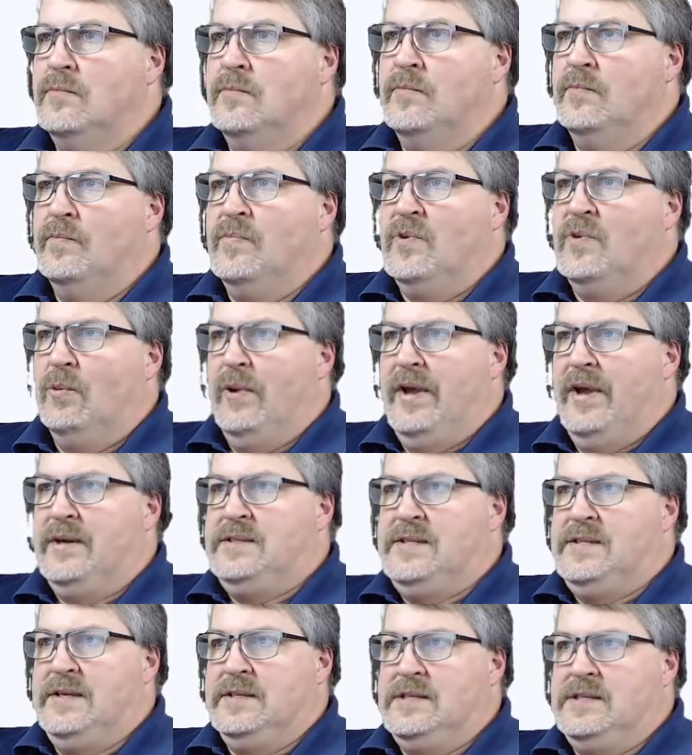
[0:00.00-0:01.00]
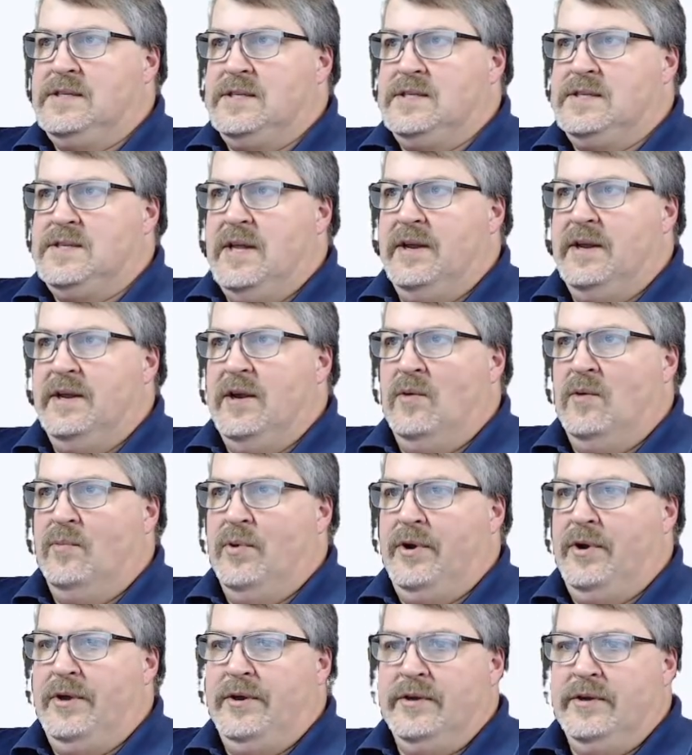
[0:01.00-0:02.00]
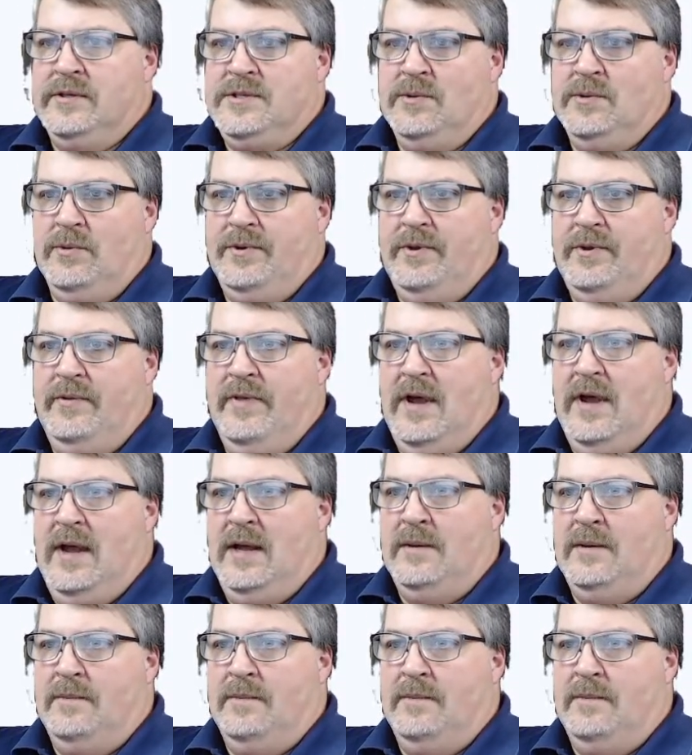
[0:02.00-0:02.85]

the red tends to stand out pretty good, so we'll do that.